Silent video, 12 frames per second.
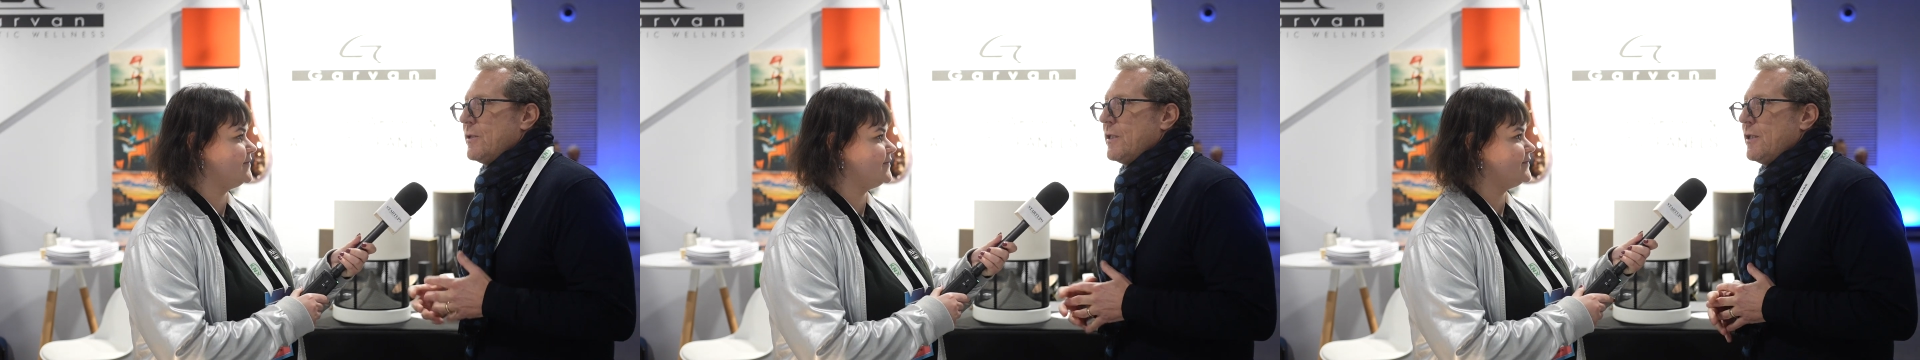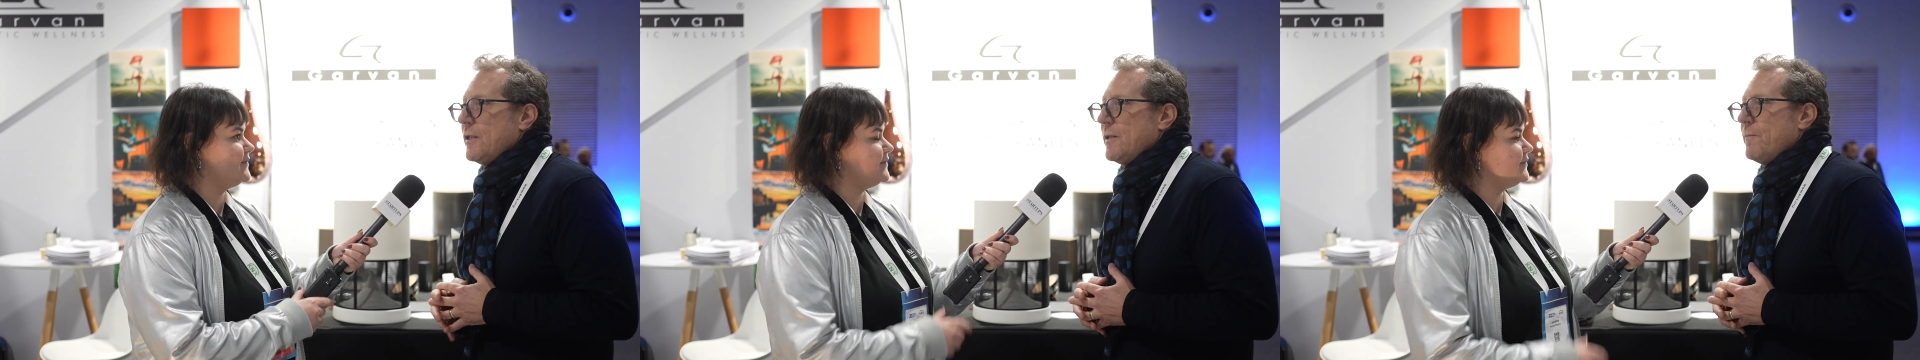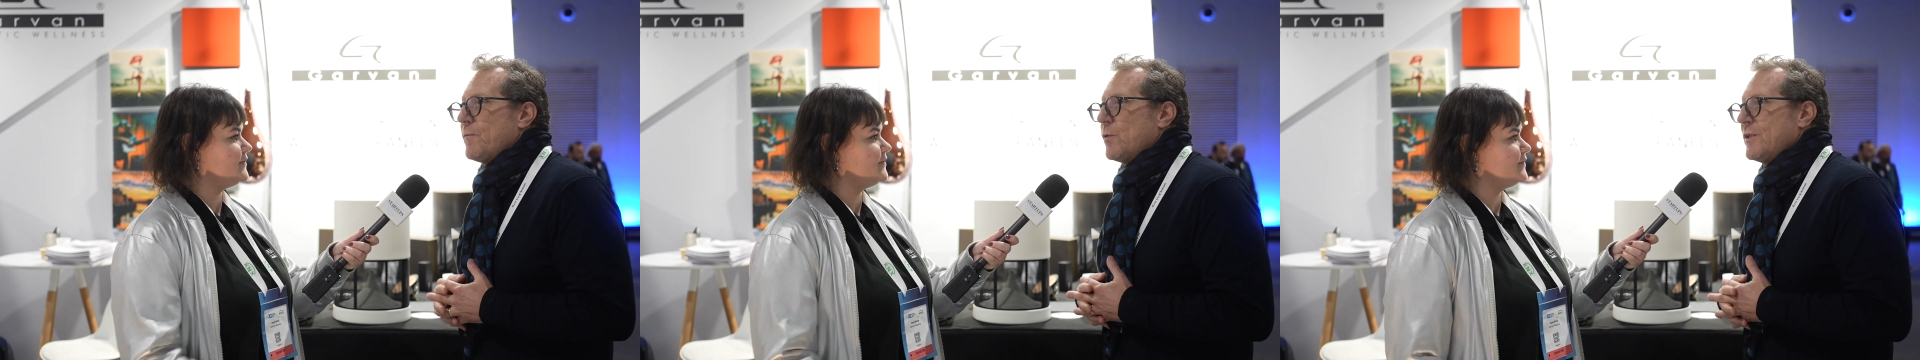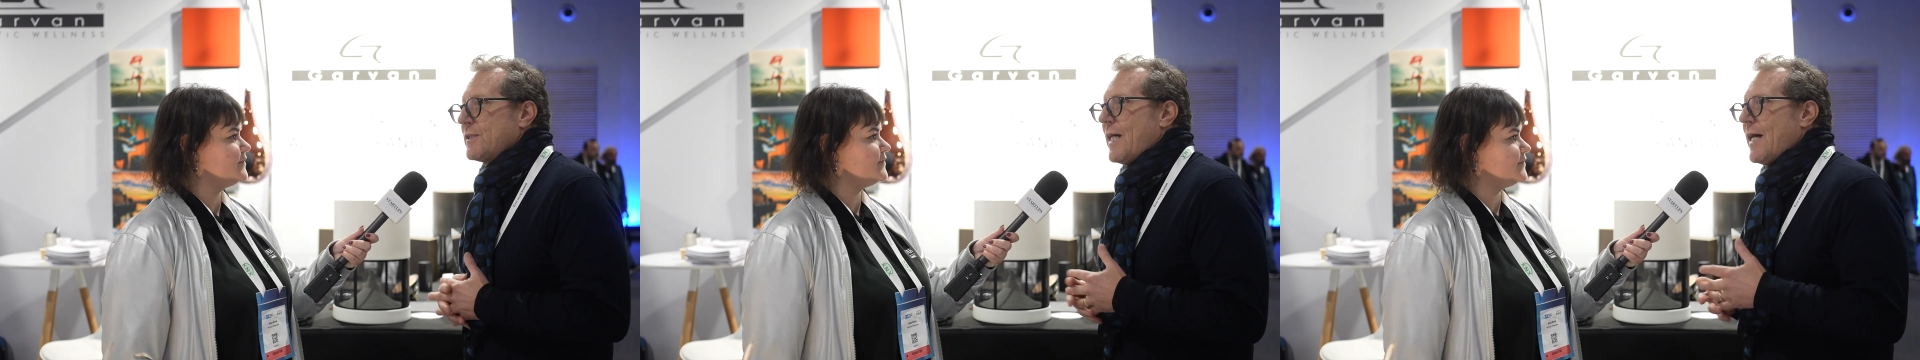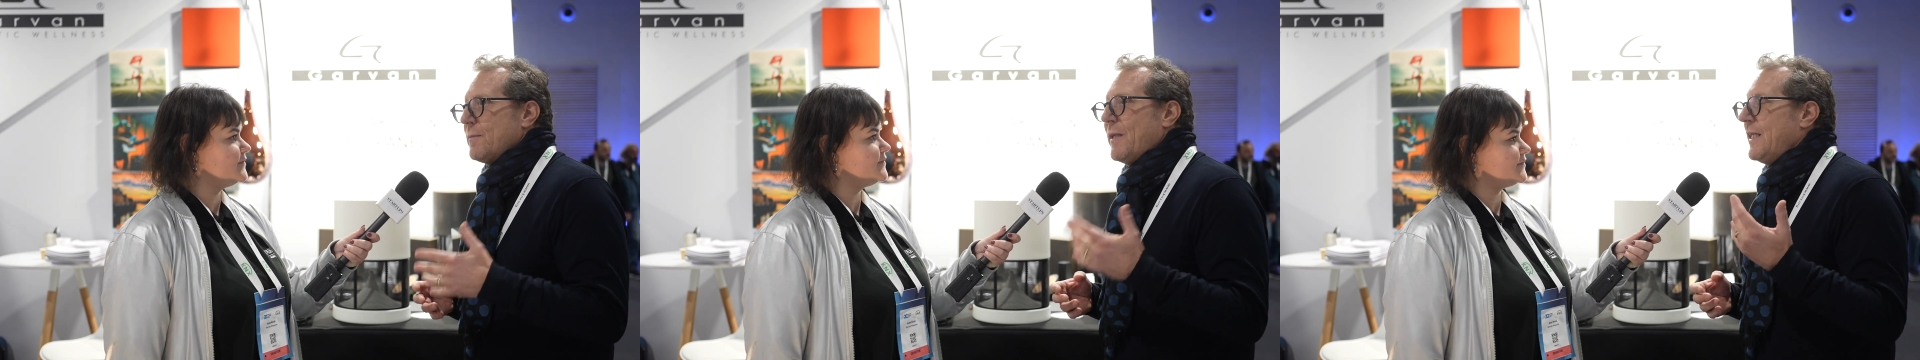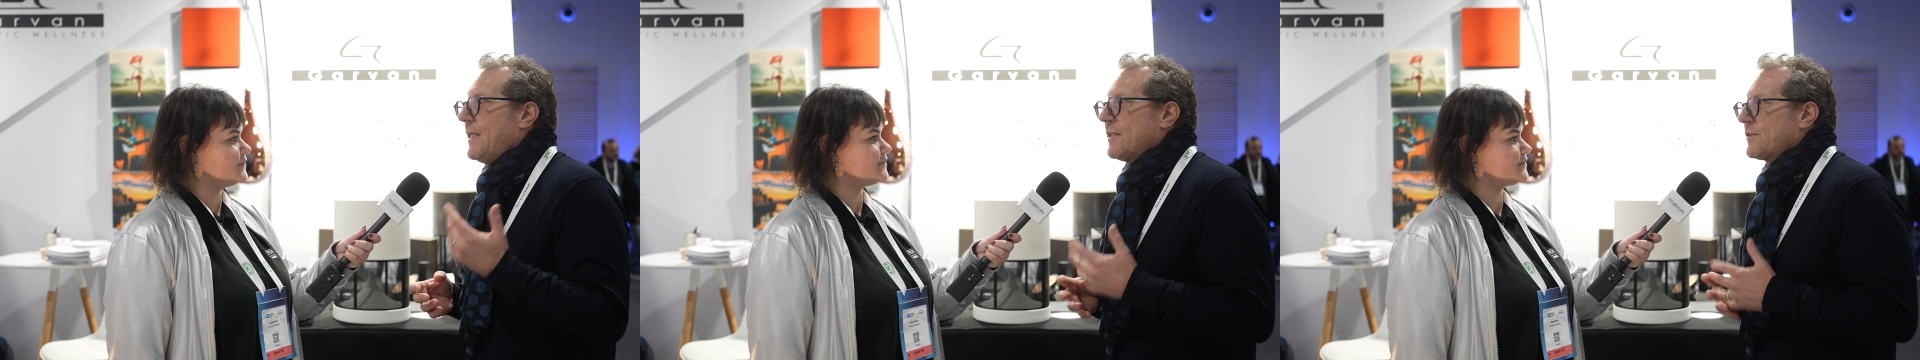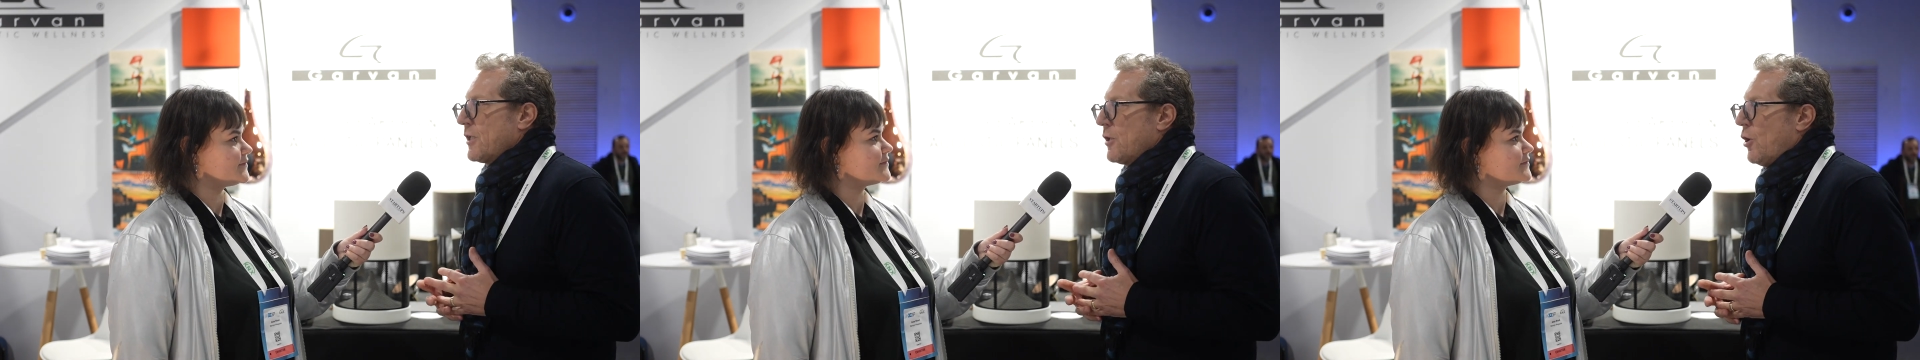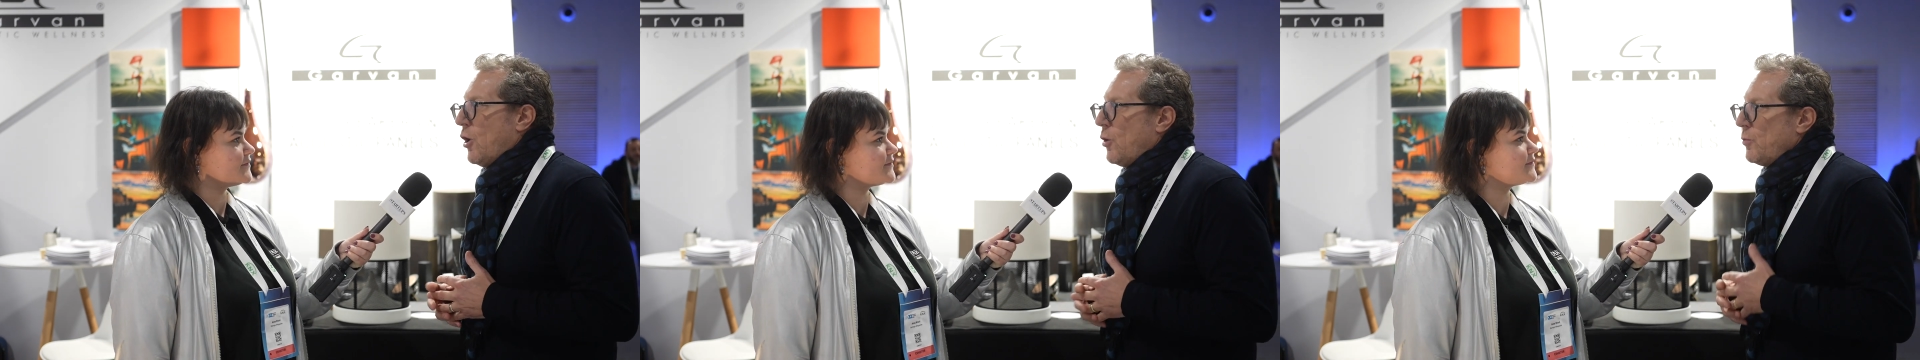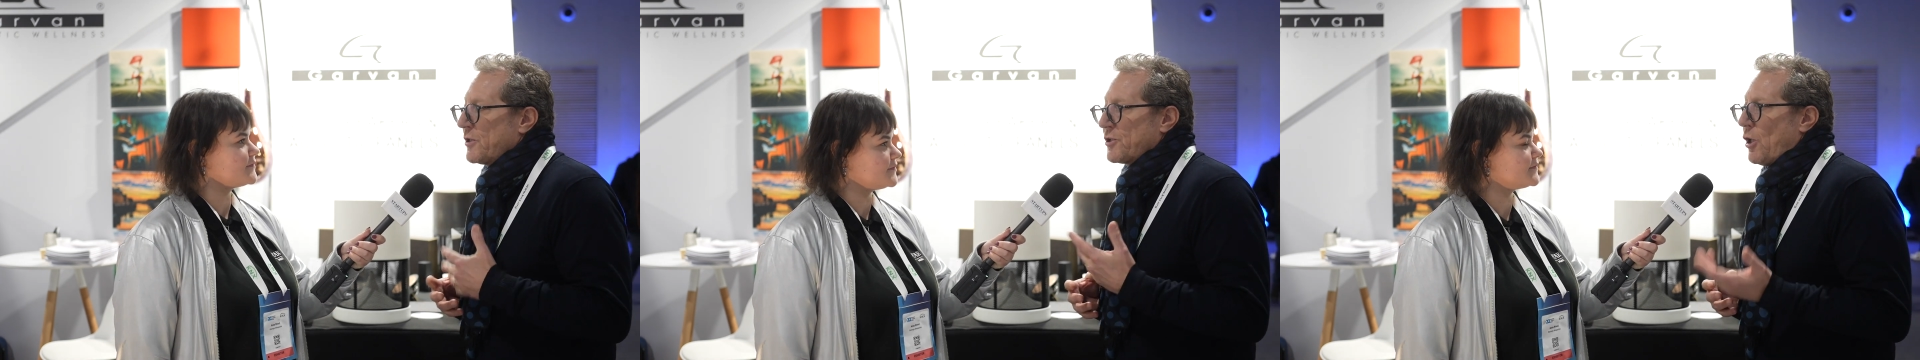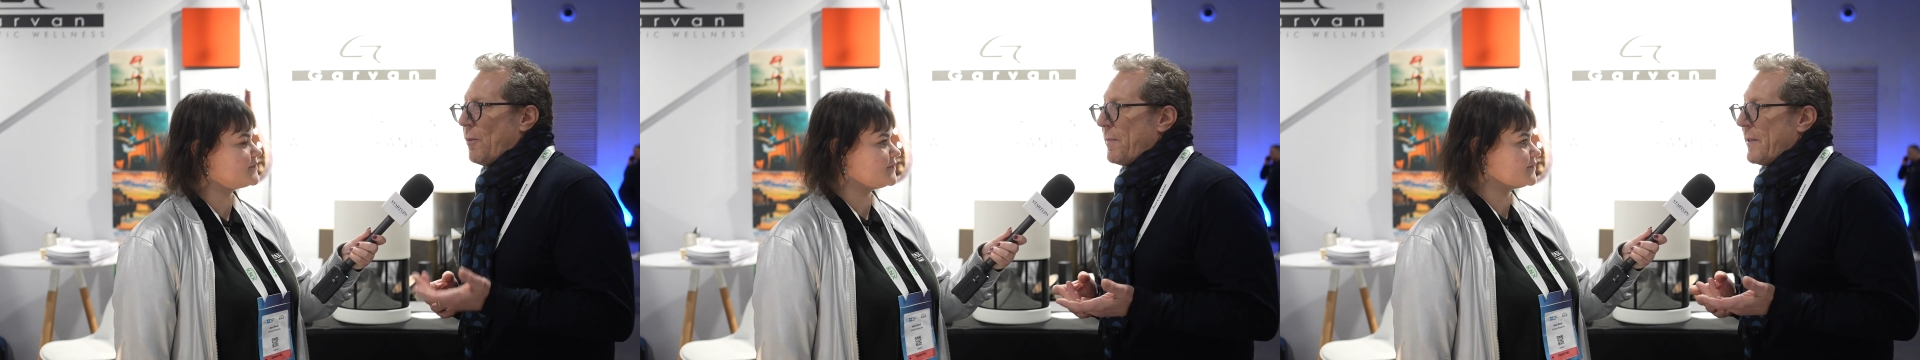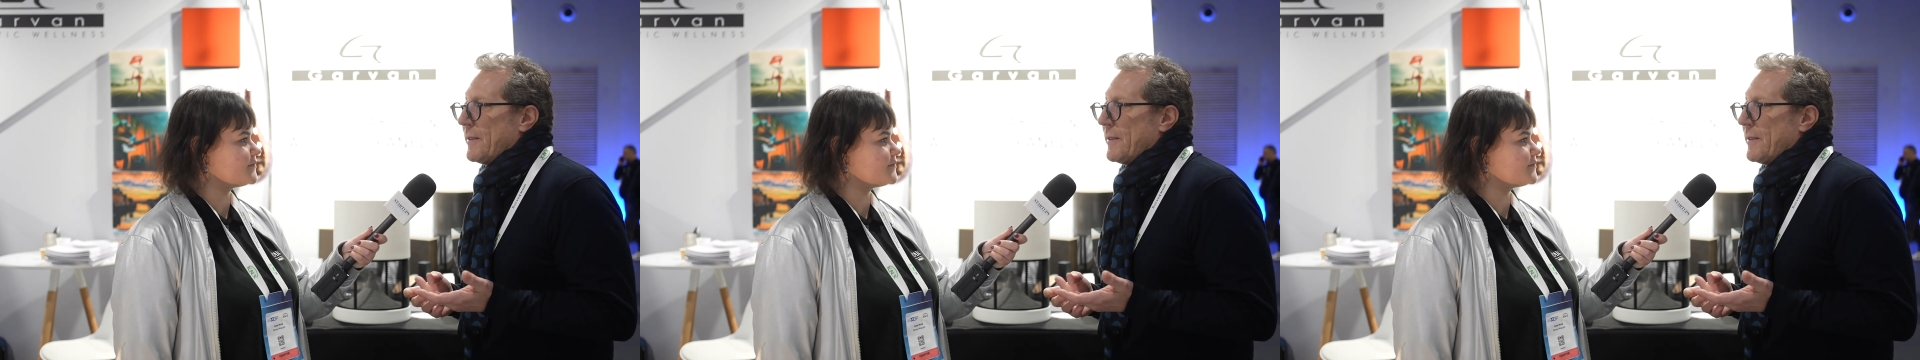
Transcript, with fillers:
Speaker 1: we we start many years ago. We stopped